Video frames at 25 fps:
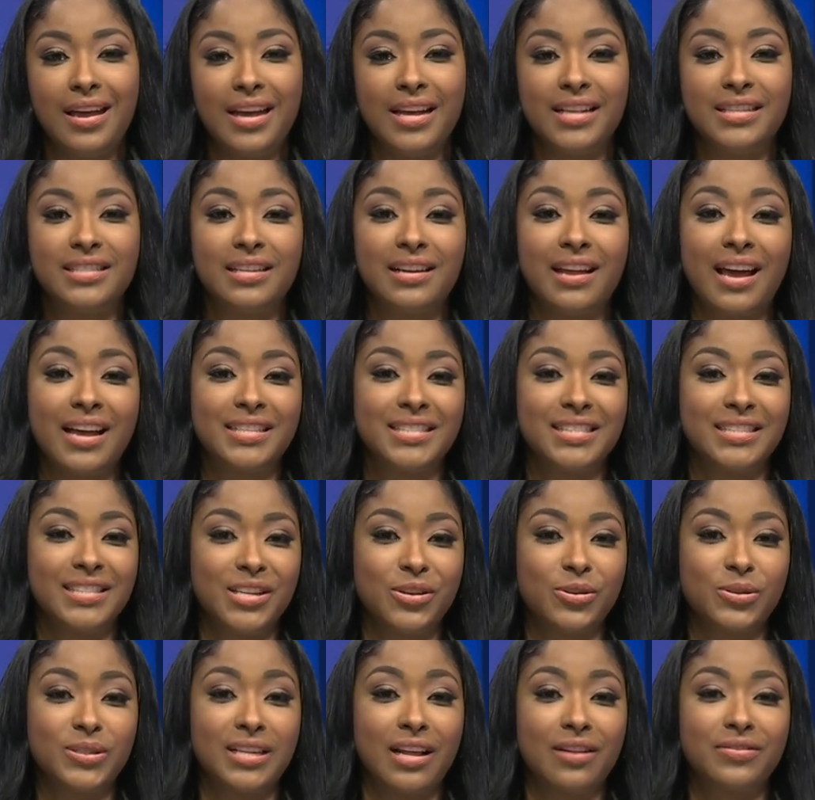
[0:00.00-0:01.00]
In tonight's
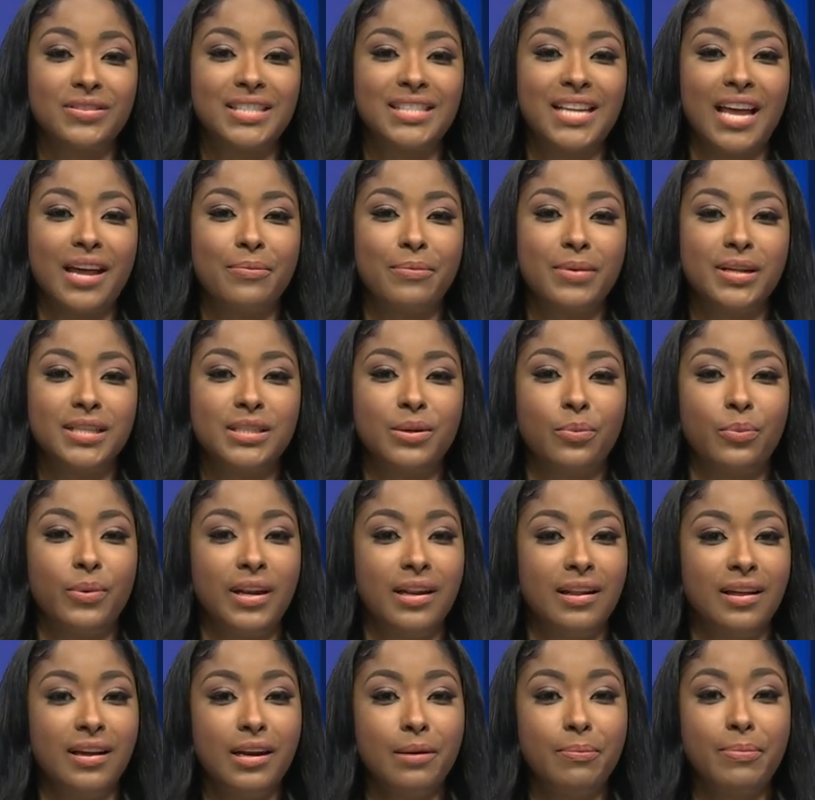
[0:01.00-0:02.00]
See Yourself segment,
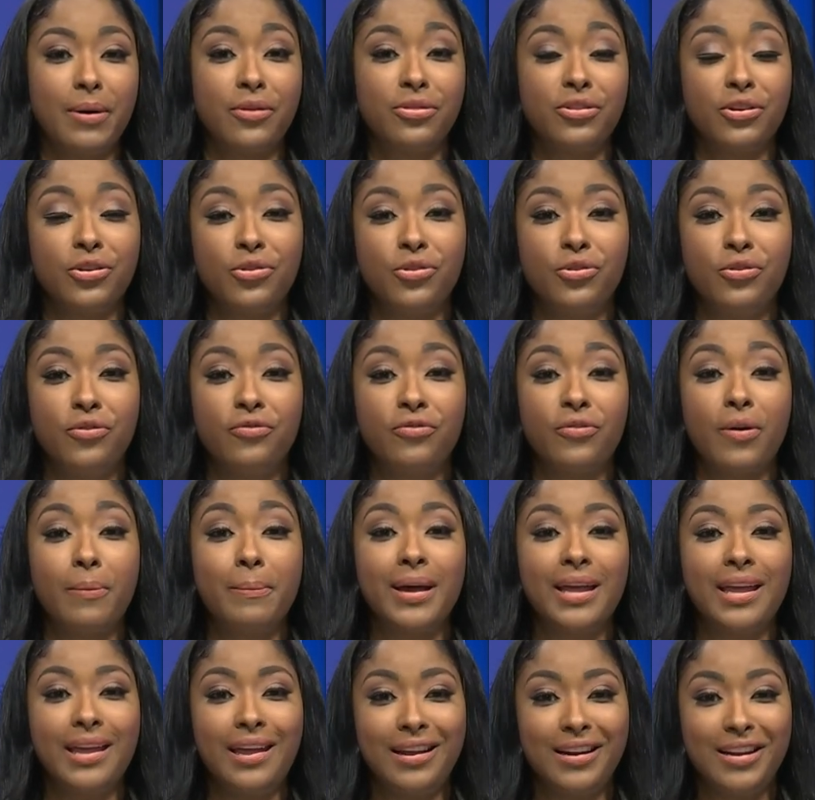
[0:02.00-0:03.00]
we learn about the crew
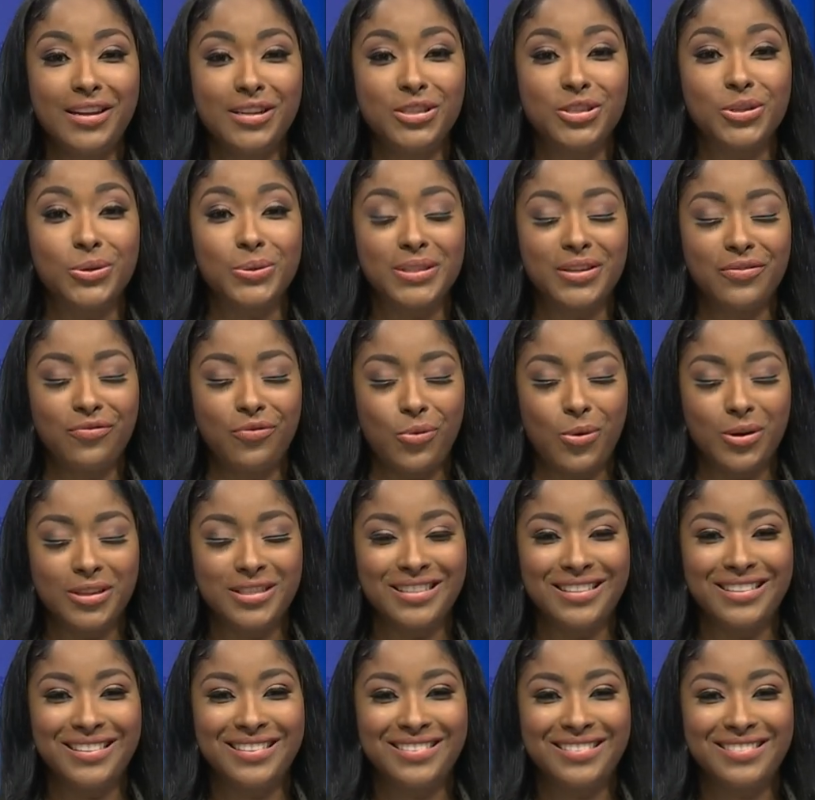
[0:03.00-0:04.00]
from Mahalia
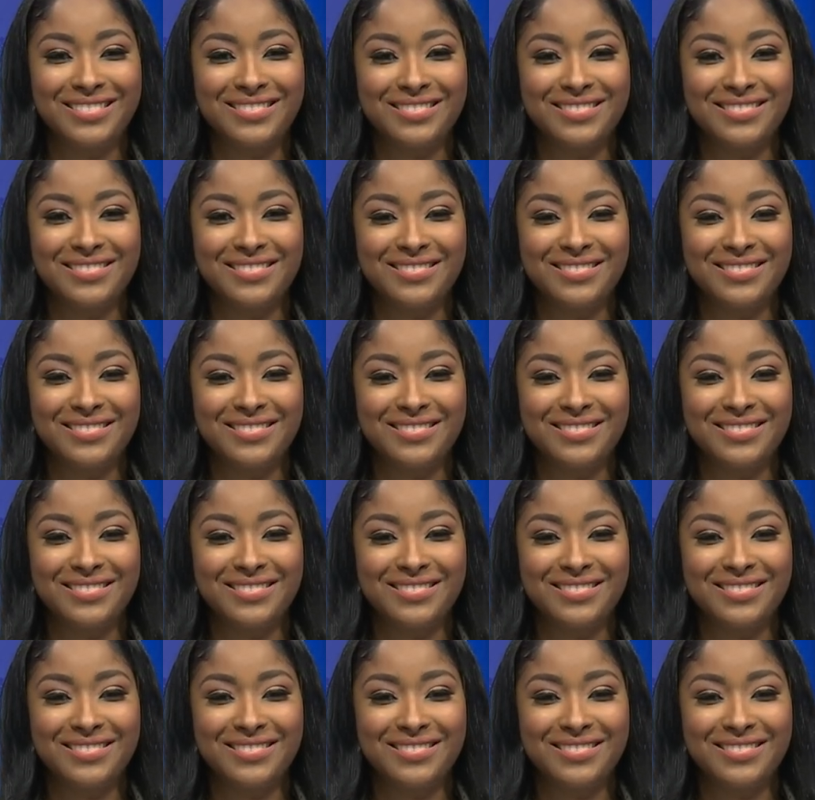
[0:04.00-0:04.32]
Joseph-Wharton.